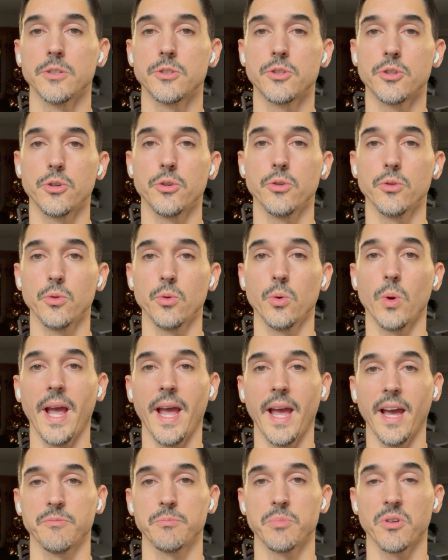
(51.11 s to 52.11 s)
to
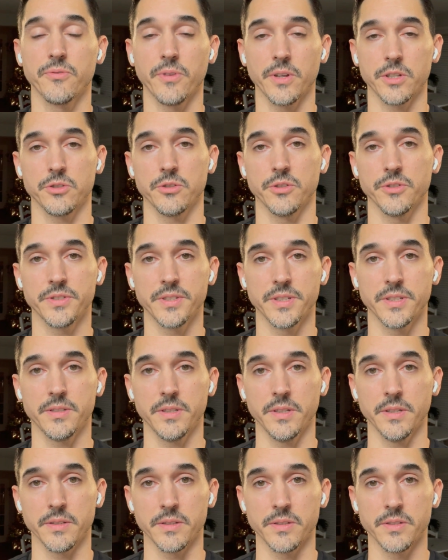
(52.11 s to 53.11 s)
have professional
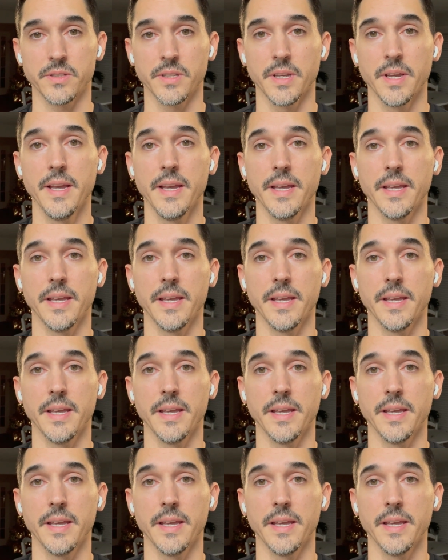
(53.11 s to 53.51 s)
assistance